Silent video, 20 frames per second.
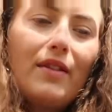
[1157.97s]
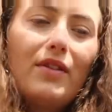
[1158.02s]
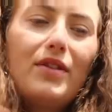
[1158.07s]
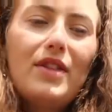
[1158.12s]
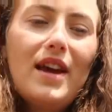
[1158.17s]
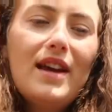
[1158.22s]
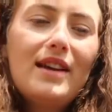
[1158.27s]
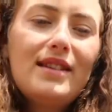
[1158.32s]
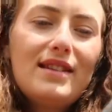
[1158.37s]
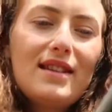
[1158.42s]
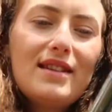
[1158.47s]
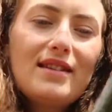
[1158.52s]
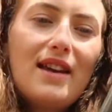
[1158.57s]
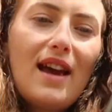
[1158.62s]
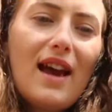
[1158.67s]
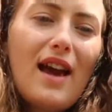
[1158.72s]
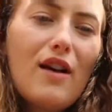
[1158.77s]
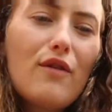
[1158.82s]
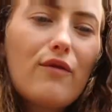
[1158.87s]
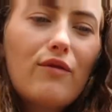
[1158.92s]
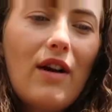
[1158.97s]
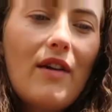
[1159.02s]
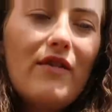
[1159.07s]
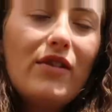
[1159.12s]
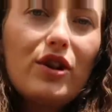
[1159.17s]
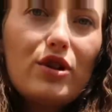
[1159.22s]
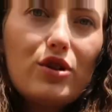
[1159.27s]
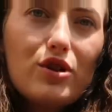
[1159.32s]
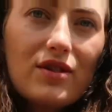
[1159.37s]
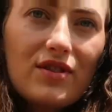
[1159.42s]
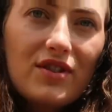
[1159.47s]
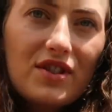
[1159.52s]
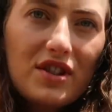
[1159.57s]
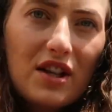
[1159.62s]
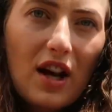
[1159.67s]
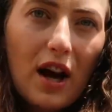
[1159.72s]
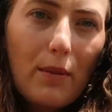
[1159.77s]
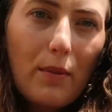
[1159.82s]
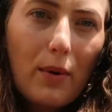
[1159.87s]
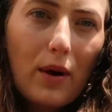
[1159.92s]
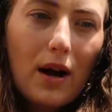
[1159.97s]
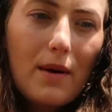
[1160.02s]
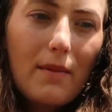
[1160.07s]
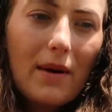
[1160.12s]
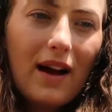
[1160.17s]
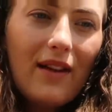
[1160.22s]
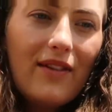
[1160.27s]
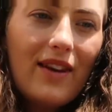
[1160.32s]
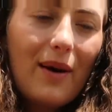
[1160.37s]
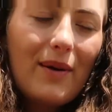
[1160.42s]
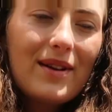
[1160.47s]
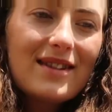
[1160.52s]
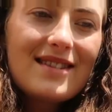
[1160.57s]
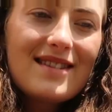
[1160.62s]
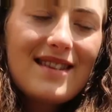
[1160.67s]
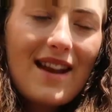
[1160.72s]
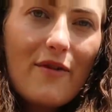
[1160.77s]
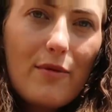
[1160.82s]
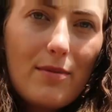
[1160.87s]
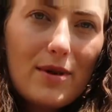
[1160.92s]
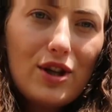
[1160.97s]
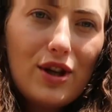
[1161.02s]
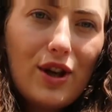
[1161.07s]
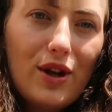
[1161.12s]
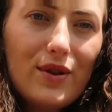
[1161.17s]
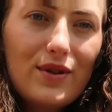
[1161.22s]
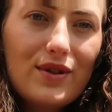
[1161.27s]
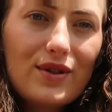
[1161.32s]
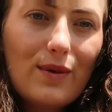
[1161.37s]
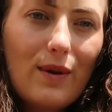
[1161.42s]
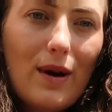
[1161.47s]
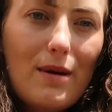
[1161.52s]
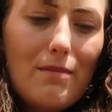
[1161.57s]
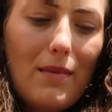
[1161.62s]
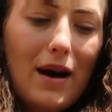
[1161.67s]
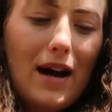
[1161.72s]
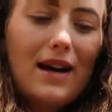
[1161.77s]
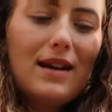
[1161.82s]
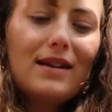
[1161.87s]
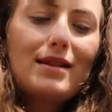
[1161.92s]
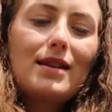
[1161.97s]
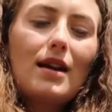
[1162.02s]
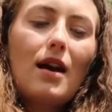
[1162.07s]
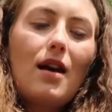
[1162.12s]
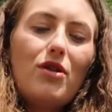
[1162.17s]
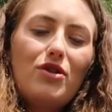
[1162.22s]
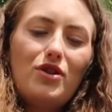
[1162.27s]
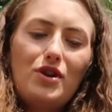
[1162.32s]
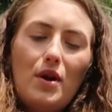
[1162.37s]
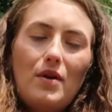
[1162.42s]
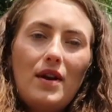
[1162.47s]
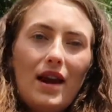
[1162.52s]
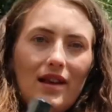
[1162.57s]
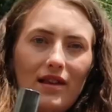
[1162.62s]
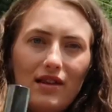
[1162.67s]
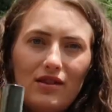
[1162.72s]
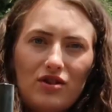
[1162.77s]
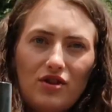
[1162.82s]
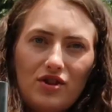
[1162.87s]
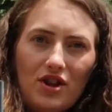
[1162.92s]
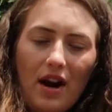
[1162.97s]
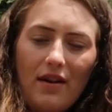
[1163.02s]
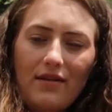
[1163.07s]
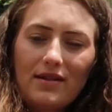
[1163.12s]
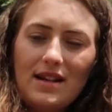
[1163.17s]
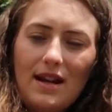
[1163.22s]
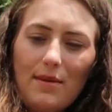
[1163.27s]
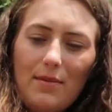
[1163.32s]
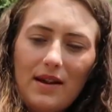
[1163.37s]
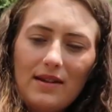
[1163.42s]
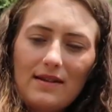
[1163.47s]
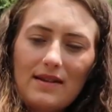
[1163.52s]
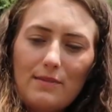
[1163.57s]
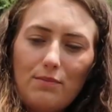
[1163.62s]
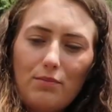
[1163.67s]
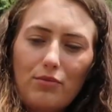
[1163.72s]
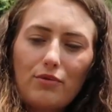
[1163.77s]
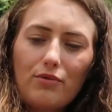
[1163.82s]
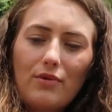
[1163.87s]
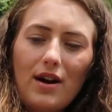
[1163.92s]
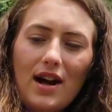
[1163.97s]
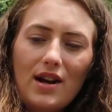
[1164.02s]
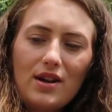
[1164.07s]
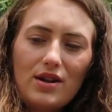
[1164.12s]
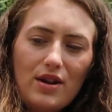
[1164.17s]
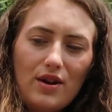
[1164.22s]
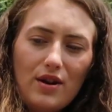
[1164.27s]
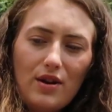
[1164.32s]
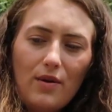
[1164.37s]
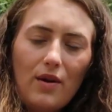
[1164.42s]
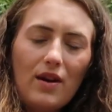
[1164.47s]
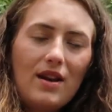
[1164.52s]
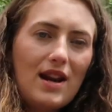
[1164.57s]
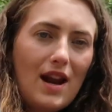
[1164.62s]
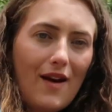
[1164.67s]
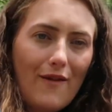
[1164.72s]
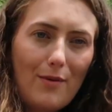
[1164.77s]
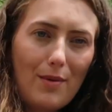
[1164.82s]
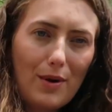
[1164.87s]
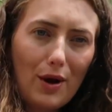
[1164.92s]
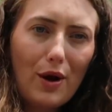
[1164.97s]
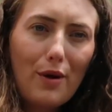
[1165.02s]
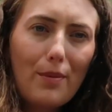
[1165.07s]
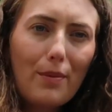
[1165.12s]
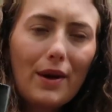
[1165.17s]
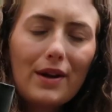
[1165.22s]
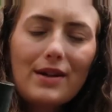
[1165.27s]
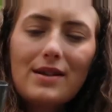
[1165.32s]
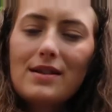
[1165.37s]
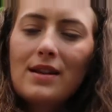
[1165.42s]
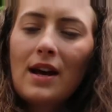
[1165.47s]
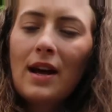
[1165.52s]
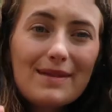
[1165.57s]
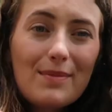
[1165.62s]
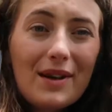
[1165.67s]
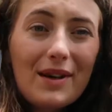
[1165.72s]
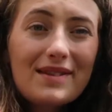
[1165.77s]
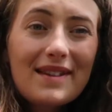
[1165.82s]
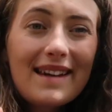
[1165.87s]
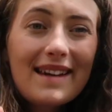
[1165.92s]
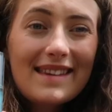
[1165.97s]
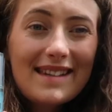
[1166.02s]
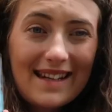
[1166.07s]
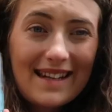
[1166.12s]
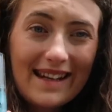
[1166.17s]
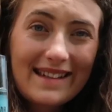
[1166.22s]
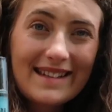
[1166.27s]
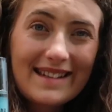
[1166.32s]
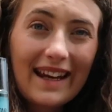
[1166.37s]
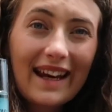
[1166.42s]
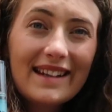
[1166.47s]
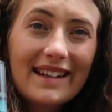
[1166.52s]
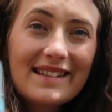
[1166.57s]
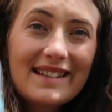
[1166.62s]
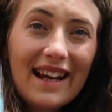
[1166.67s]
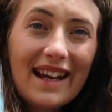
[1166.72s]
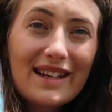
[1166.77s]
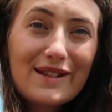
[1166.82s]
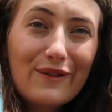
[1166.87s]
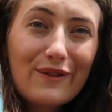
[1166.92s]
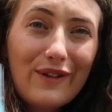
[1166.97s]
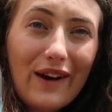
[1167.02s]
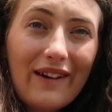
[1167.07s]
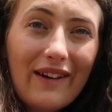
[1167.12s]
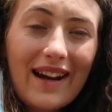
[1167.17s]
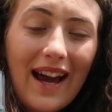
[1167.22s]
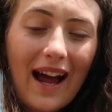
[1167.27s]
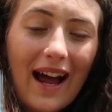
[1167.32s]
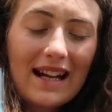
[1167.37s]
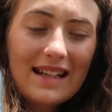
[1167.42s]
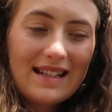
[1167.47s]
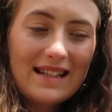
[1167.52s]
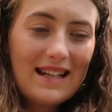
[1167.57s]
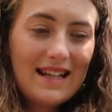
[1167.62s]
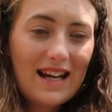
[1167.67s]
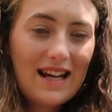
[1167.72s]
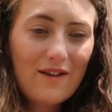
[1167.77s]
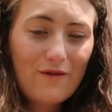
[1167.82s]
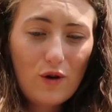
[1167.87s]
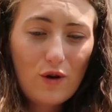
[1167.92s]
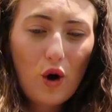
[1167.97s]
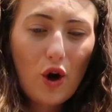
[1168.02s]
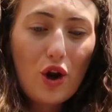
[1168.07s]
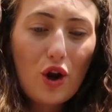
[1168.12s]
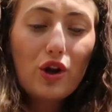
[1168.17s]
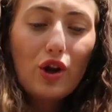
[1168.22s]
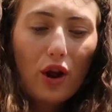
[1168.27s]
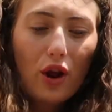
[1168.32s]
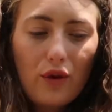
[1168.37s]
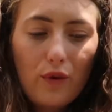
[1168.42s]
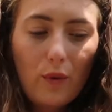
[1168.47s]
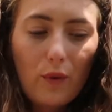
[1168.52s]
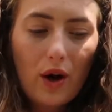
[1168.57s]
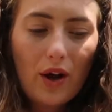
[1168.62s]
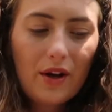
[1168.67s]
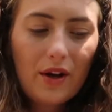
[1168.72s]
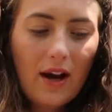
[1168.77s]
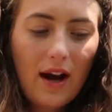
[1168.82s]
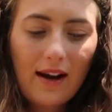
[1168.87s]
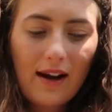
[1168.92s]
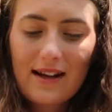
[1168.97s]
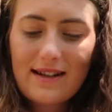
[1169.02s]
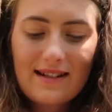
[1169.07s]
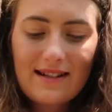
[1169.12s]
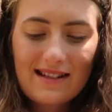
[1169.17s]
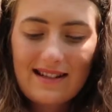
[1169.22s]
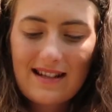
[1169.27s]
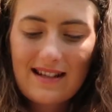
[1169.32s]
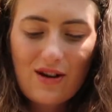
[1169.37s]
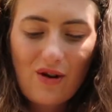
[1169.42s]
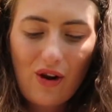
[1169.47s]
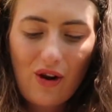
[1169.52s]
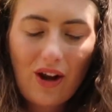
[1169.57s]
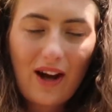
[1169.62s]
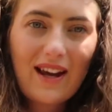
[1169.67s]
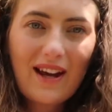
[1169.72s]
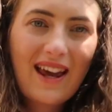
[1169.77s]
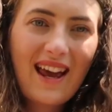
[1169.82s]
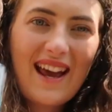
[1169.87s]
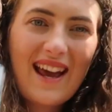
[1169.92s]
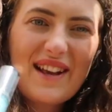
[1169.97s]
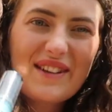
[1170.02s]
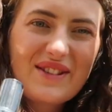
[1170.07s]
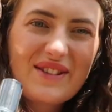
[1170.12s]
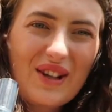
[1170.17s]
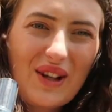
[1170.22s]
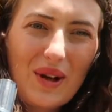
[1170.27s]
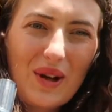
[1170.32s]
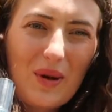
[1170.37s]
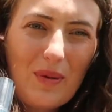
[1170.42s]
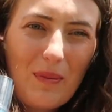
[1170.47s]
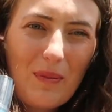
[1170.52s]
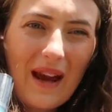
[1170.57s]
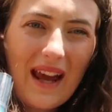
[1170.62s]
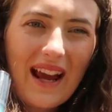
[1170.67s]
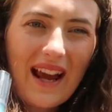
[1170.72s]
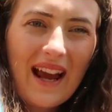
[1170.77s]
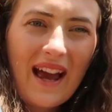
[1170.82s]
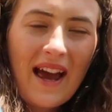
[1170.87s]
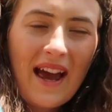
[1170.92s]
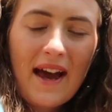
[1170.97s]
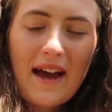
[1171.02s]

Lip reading: This is a Revolution Star Primer. Now, it's never been used, so I might donate this to charity because it's brand new, never been opened. It smells like the dentist. It's very aniseedy. I've got another one and I just did not like it. It's gloopy.